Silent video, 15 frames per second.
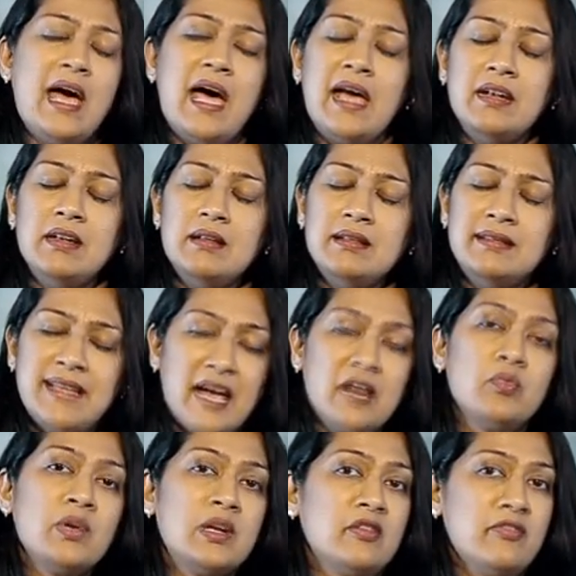And
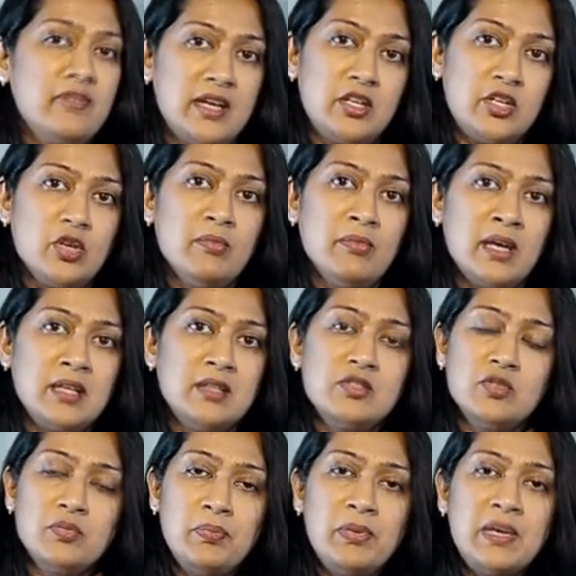that will affect your
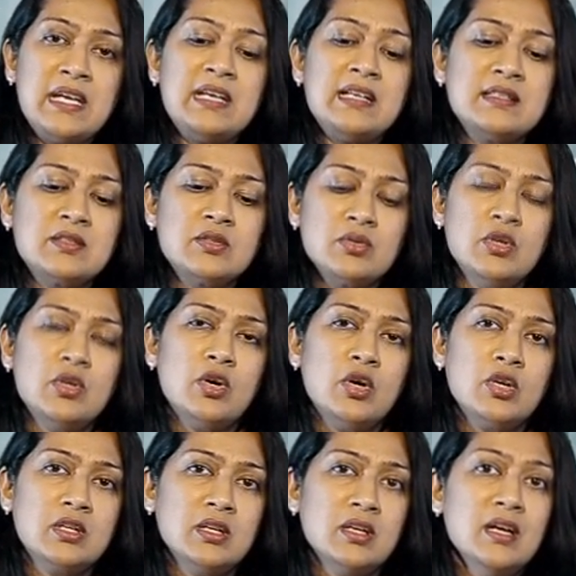mind. So please do
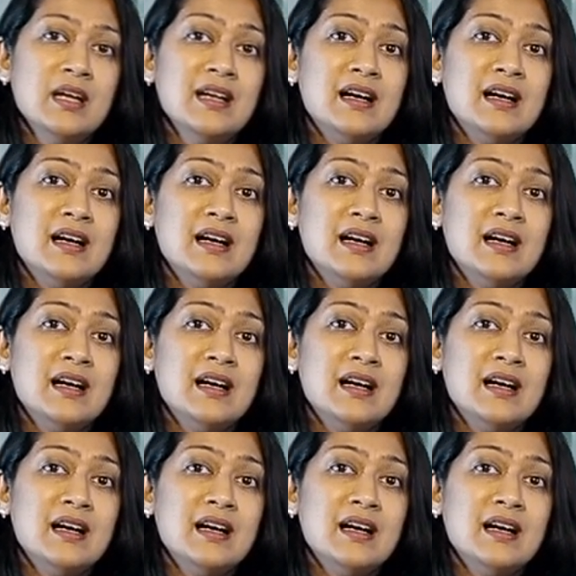not